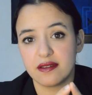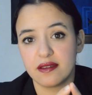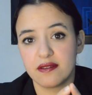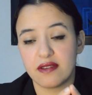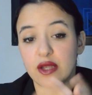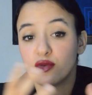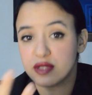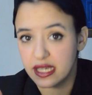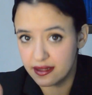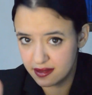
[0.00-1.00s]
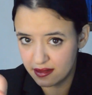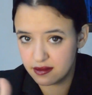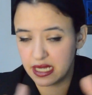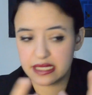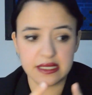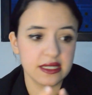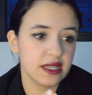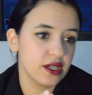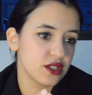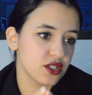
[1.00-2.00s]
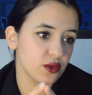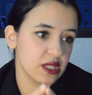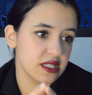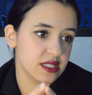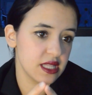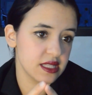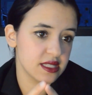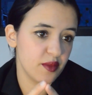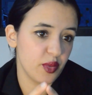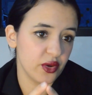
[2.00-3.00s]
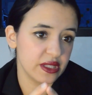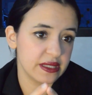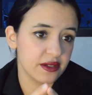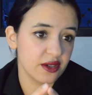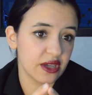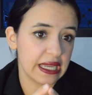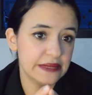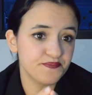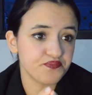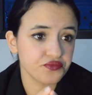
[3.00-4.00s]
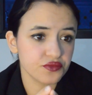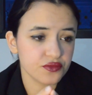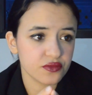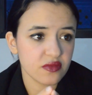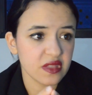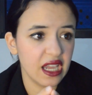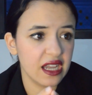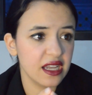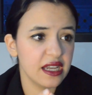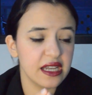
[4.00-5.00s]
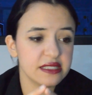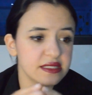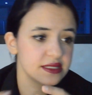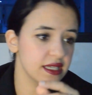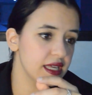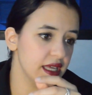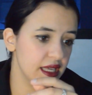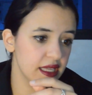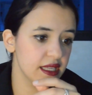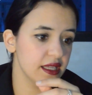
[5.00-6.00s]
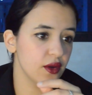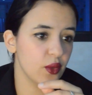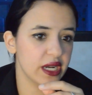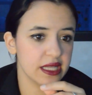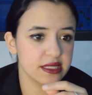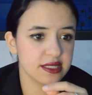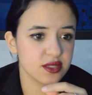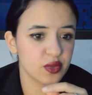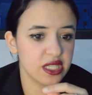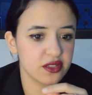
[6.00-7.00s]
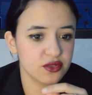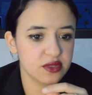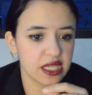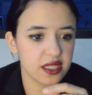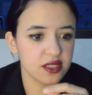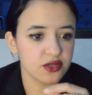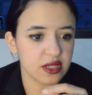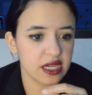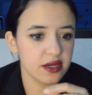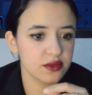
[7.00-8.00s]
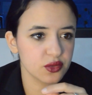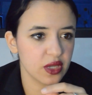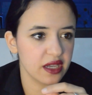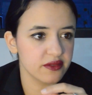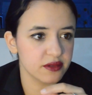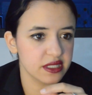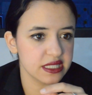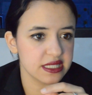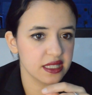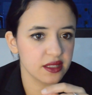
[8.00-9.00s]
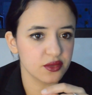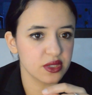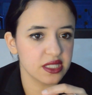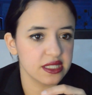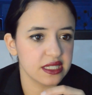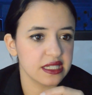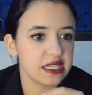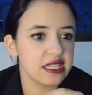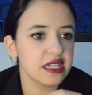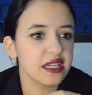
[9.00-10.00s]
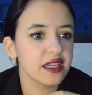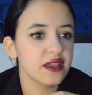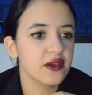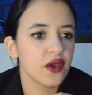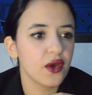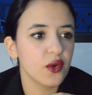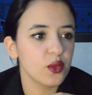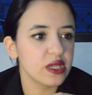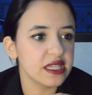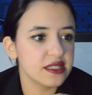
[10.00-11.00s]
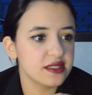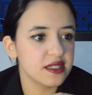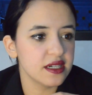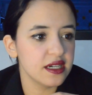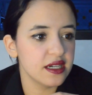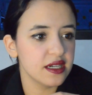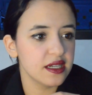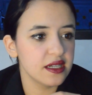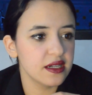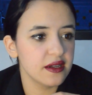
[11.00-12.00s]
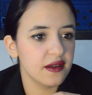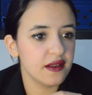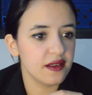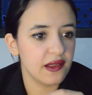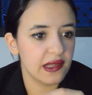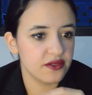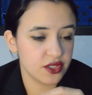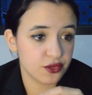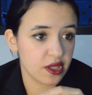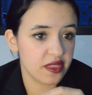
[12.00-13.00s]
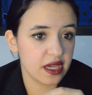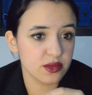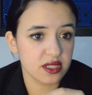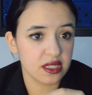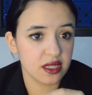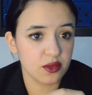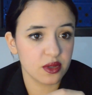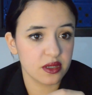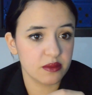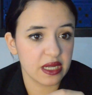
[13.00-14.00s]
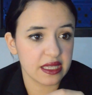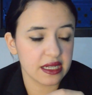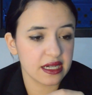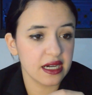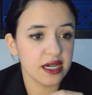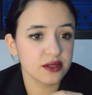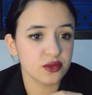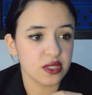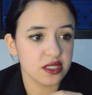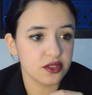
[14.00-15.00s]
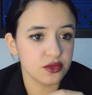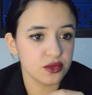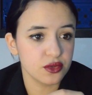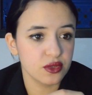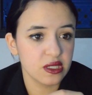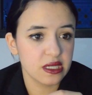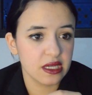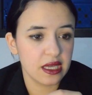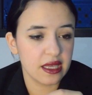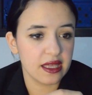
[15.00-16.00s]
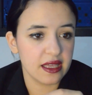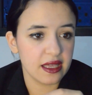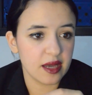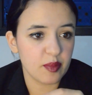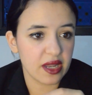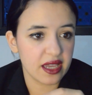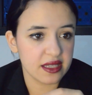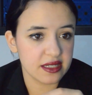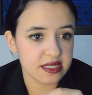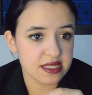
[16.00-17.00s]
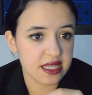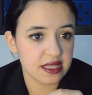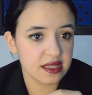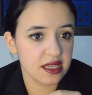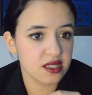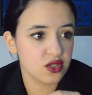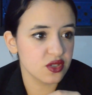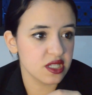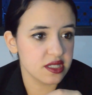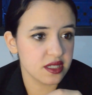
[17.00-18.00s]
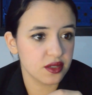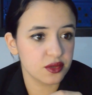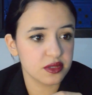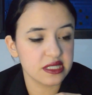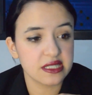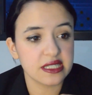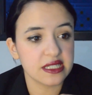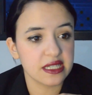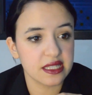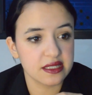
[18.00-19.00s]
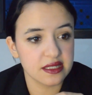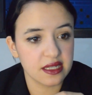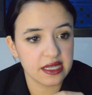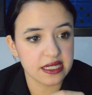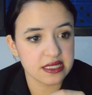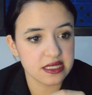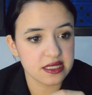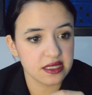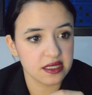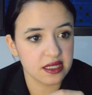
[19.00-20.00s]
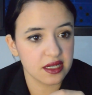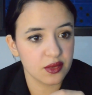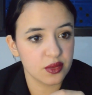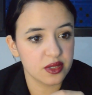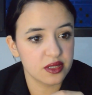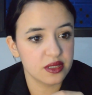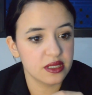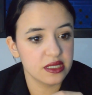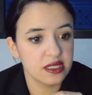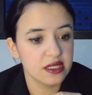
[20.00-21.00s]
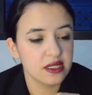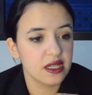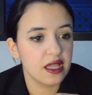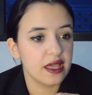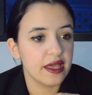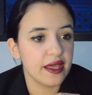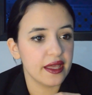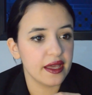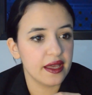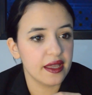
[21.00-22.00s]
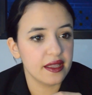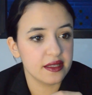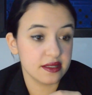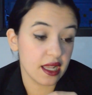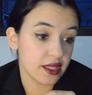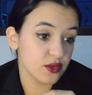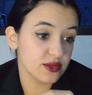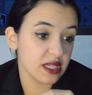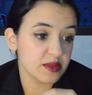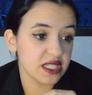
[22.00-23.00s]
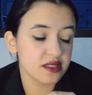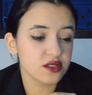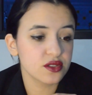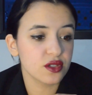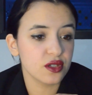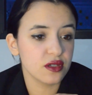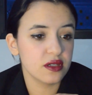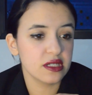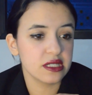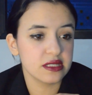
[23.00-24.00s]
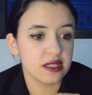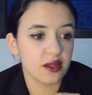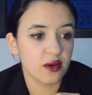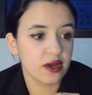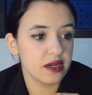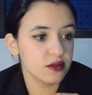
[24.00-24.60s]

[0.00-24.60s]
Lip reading: valuta, right? So that's the point, okay? And what else we need to take into account? We have already said that we need the NIE, we need the 3,000 in our bank account, we need to apply in Hacienda, Social Security, get the license in our in the ayuntamiento, in the local